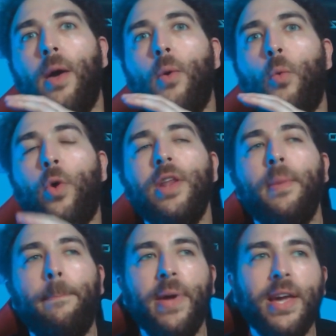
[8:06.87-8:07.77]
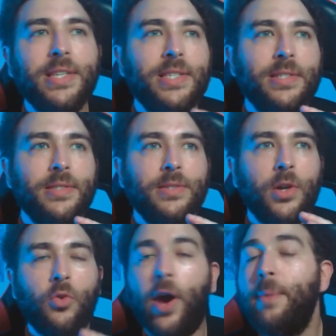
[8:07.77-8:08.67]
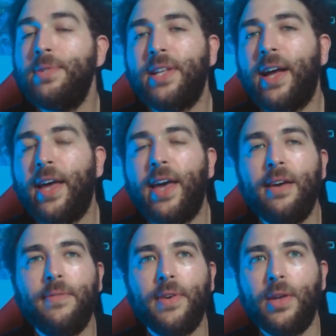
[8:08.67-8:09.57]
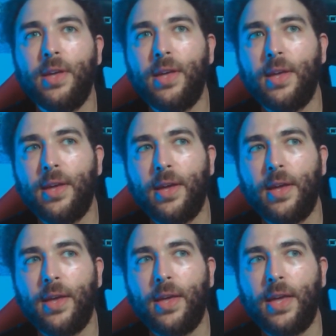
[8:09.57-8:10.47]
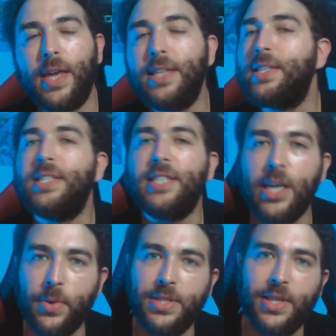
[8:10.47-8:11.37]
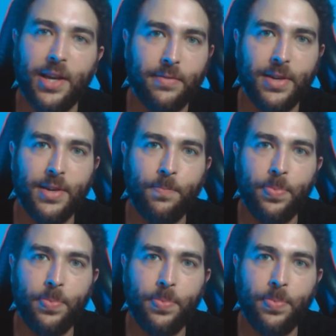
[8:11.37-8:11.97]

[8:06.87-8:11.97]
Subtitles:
One of the biggest gripes that I have is the sequencing of it.